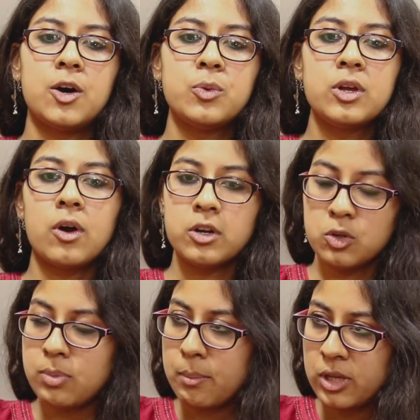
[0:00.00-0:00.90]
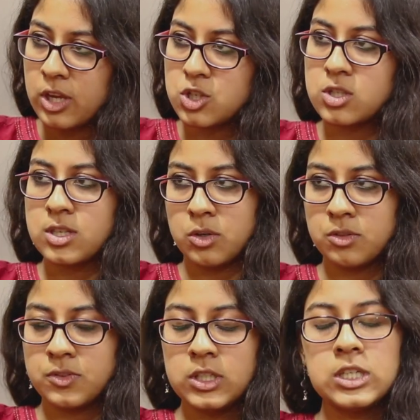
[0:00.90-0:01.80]
We got 2 publications out
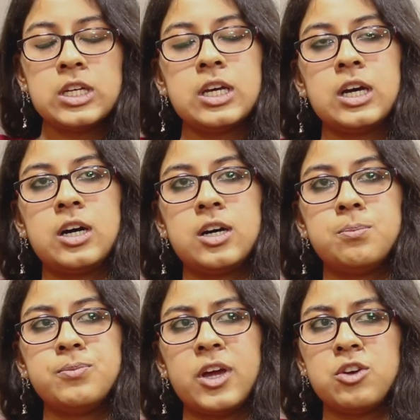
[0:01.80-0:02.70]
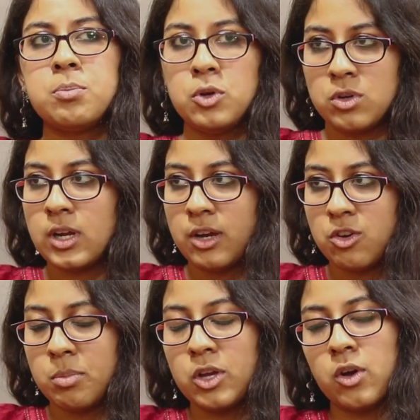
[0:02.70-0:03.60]
of it at reputed
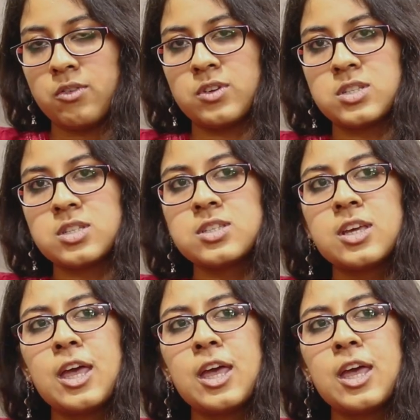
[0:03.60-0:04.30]
IEEE conferences.